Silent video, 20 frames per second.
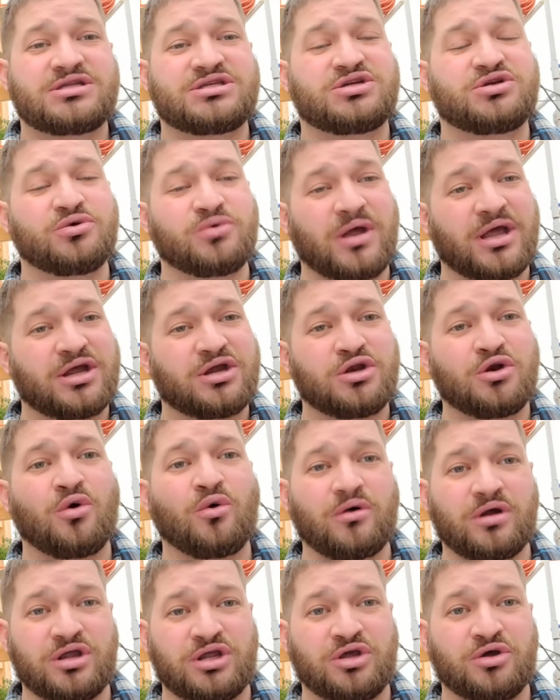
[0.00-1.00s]
to
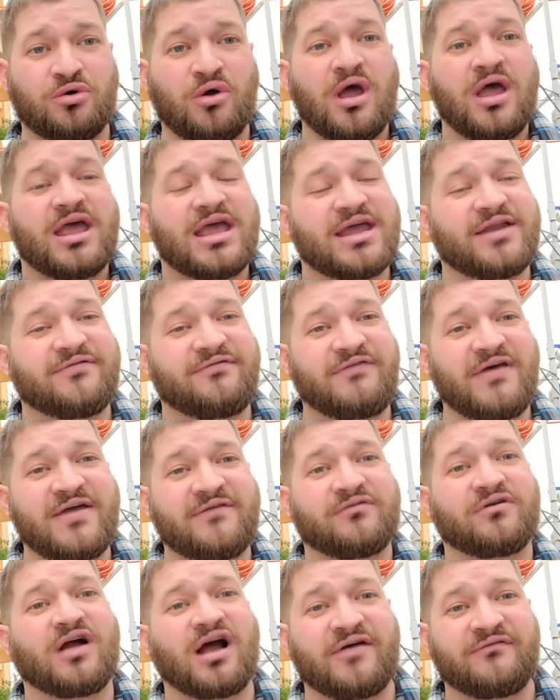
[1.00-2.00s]
ignore you in
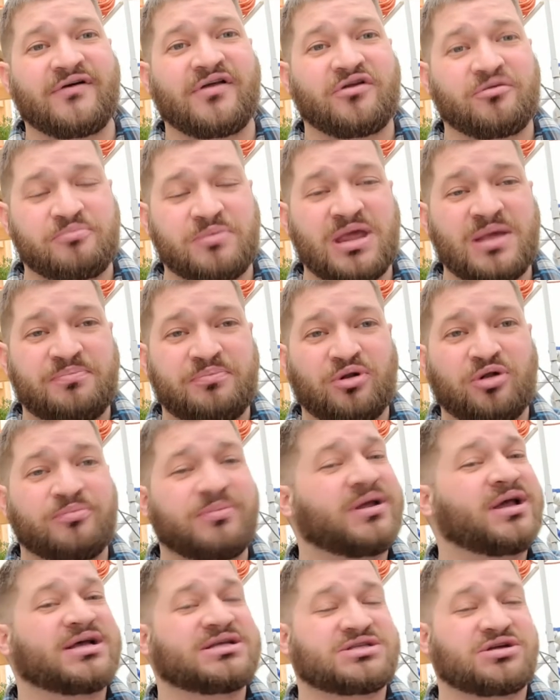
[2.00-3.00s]
favor of other people
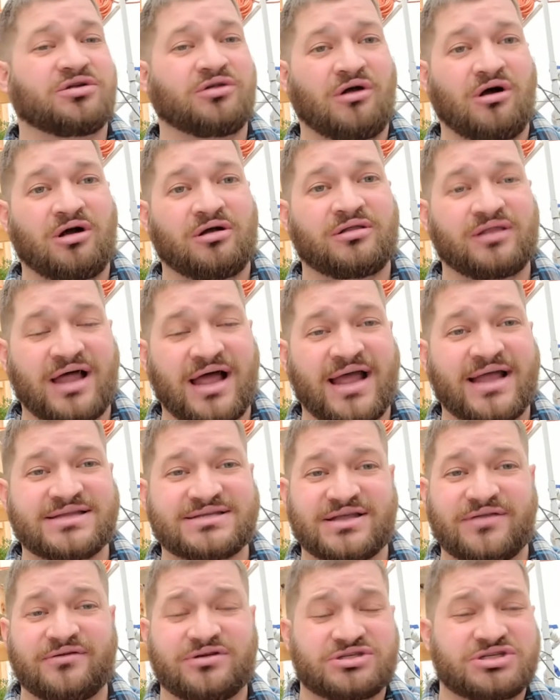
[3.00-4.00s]
because they're long
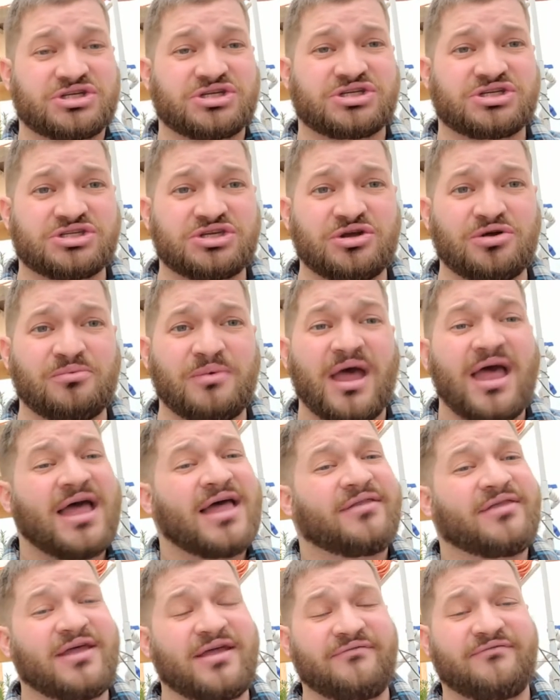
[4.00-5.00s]
lines and they'll just assume
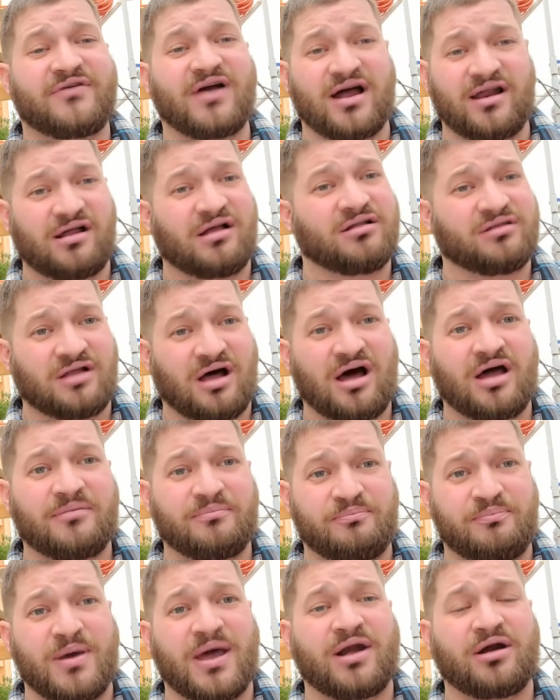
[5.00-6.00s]
they've got a
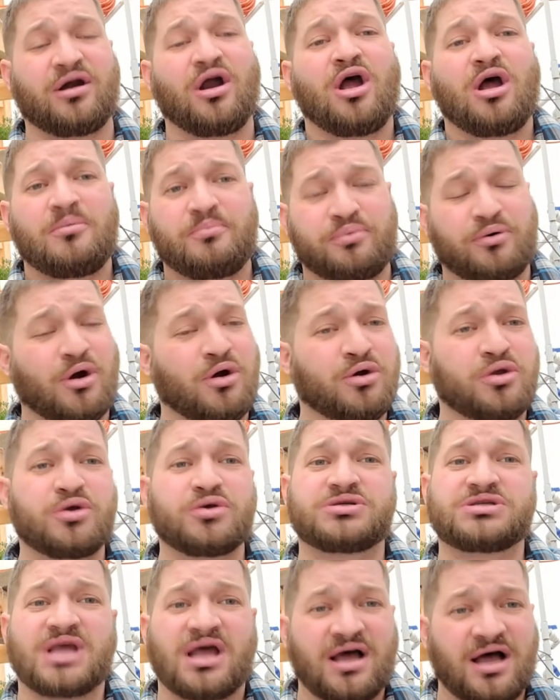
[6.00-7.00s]
lot better
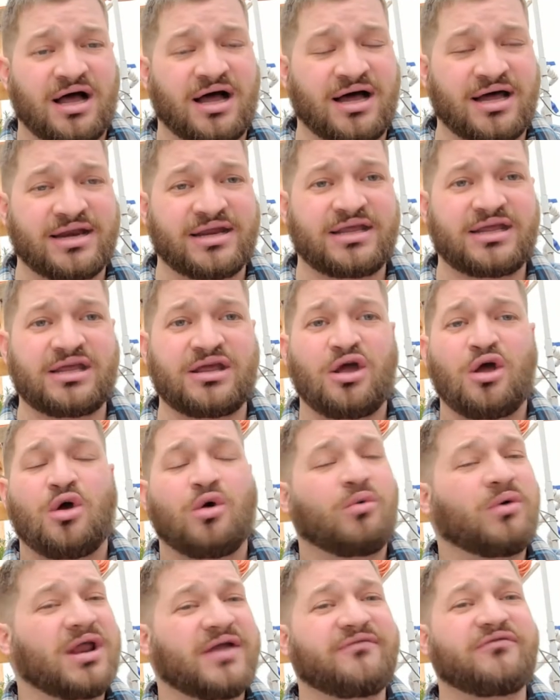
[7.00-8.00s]
produce, honey,
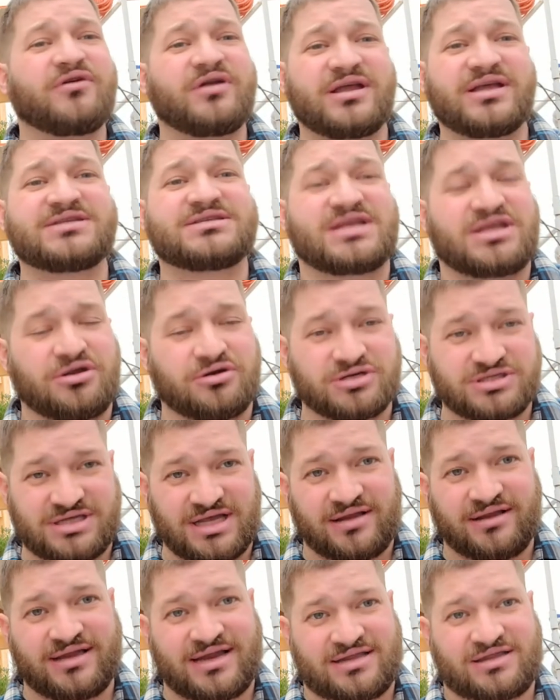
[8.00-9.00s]
whatever it is that you're
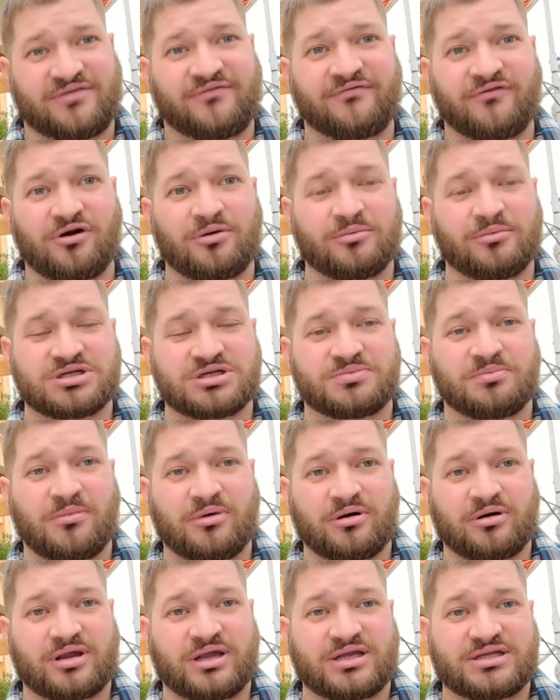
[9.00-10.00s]
selling at the farmer's
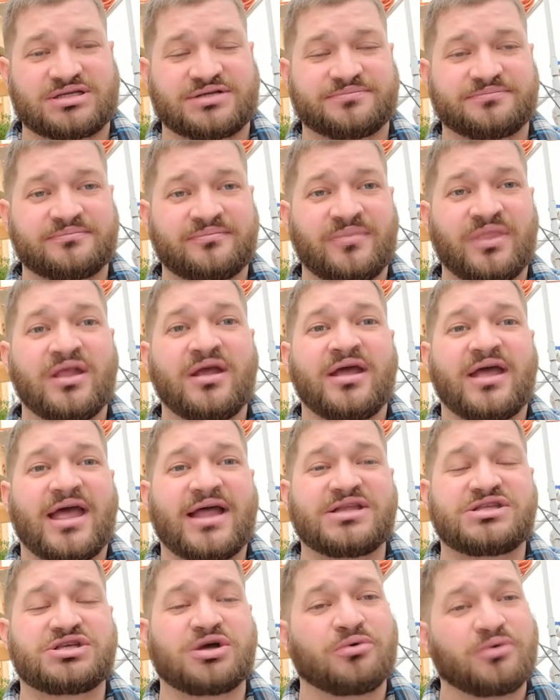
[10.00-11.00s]
market.
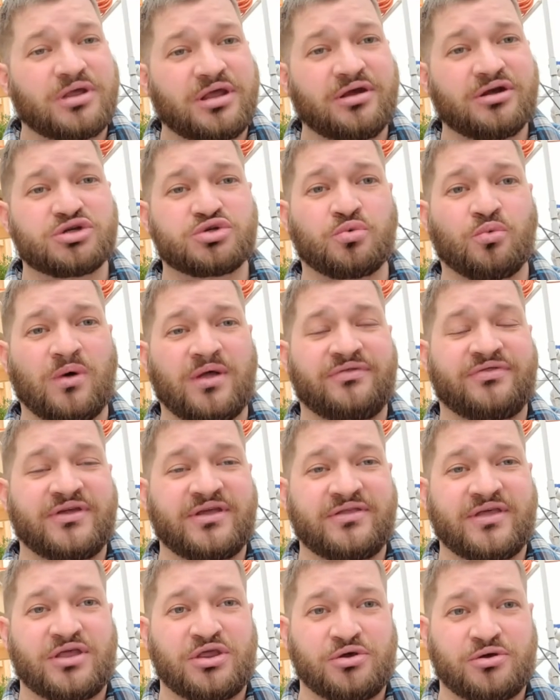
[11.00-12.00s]
And so here's one
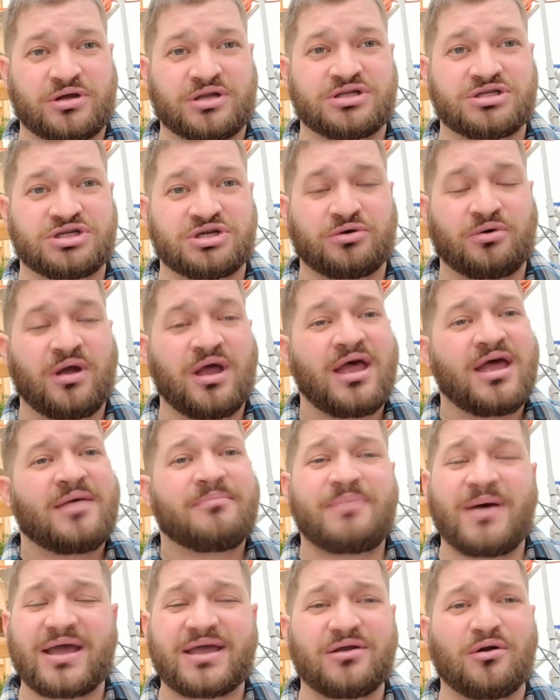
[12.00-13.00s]
thing that you can do.
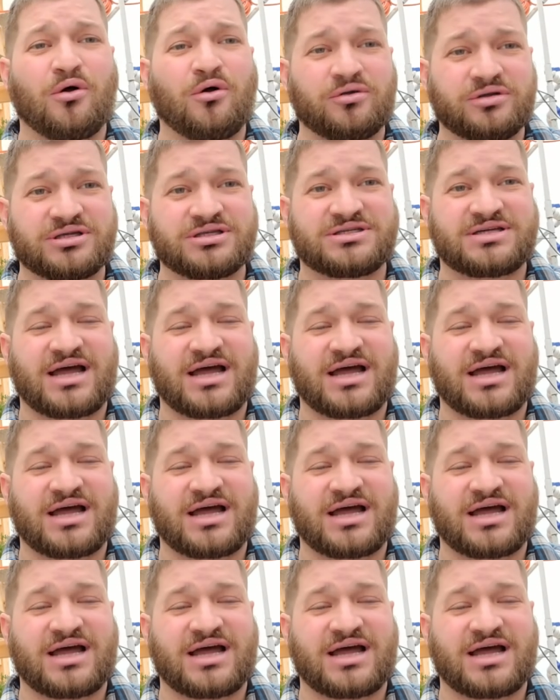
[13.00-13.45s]
Back in olden